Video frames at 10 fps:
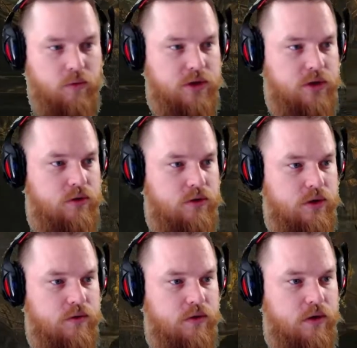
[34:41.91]
What's the new
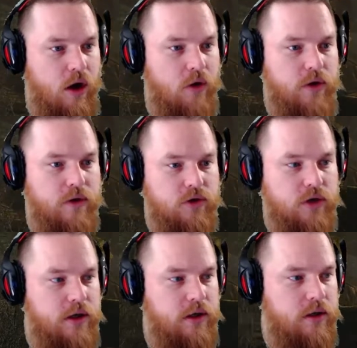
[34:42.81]
server? Oh, you haven't
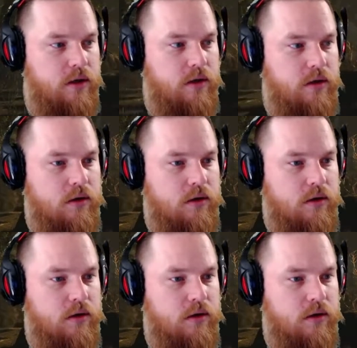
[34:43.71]
tried it yet?